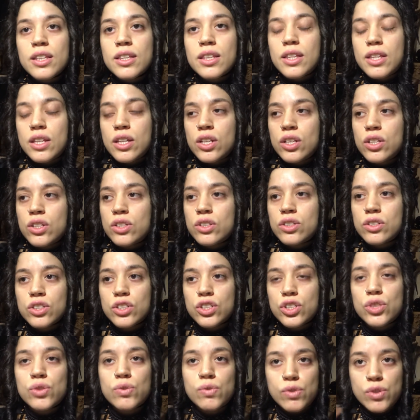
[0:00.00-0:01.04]
then
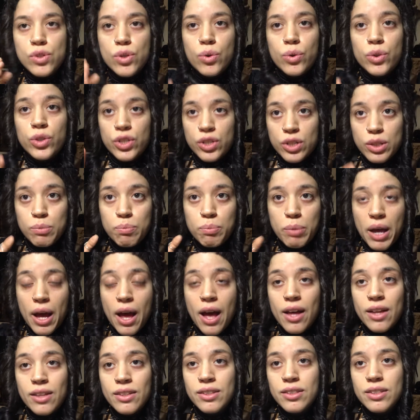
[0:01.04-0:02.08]
you know your
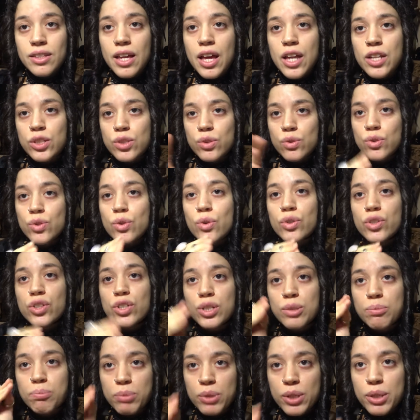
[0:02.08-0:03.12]
path and you know
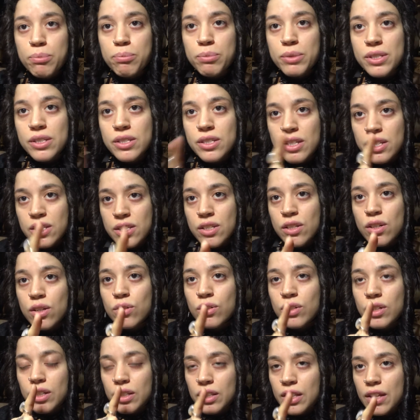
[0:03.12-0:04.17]
your purpose. I saw
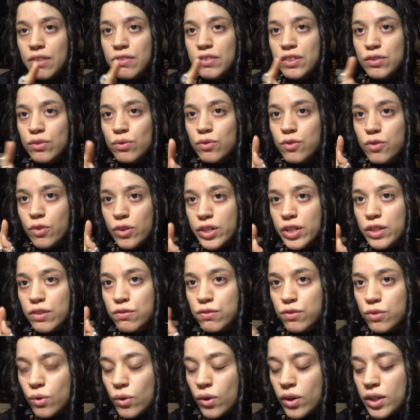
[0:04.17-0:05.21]

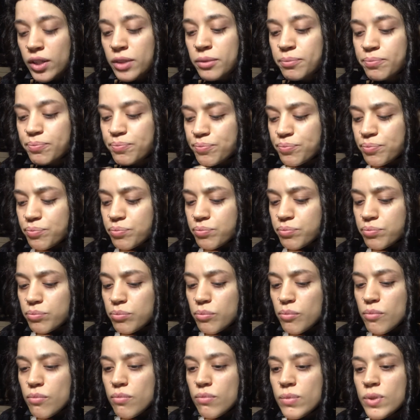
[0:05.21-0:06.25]
1144.
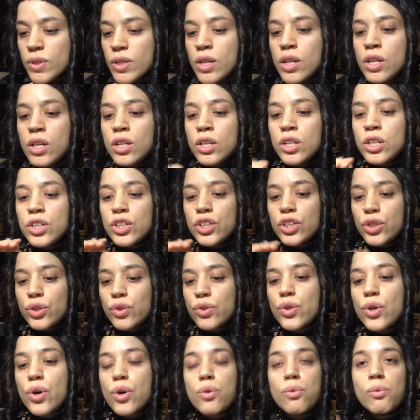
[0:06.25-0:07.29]
You
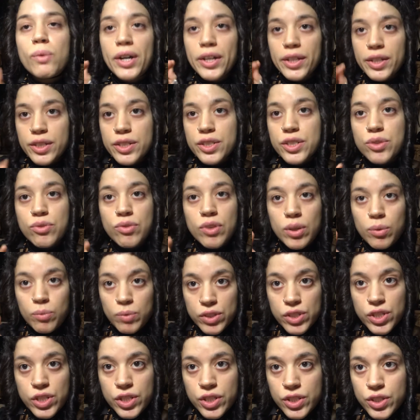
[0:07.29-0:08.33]
know why you're doing
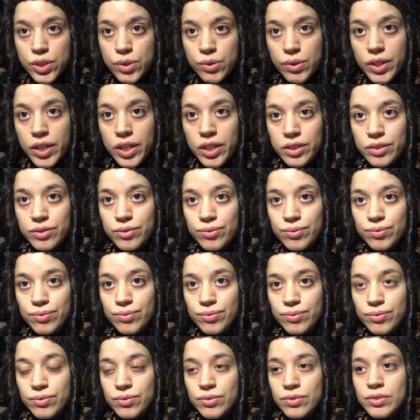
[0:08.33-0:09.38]
what you're doing.
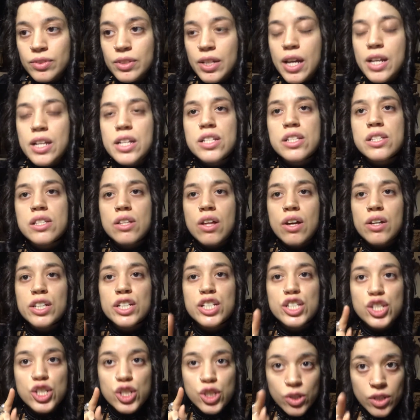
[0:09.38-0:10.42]
And as long
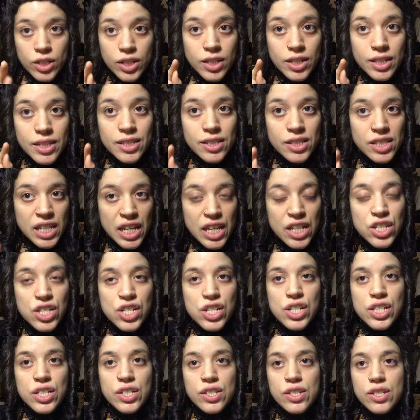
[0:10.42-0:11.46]
as your
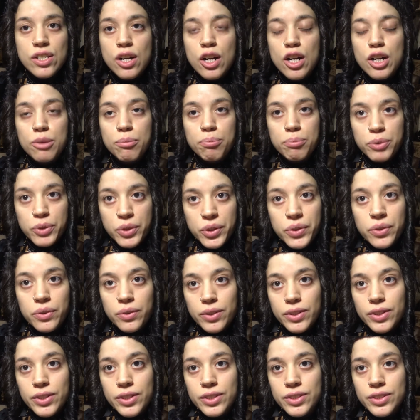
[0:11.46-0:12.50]
intentions are
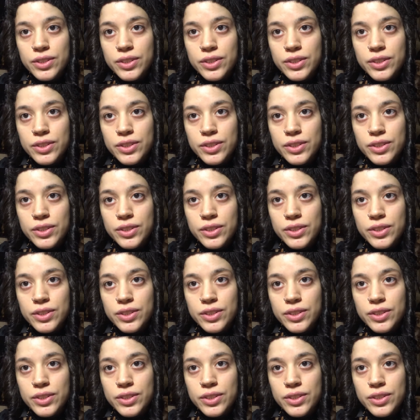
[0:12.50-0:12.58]
pure,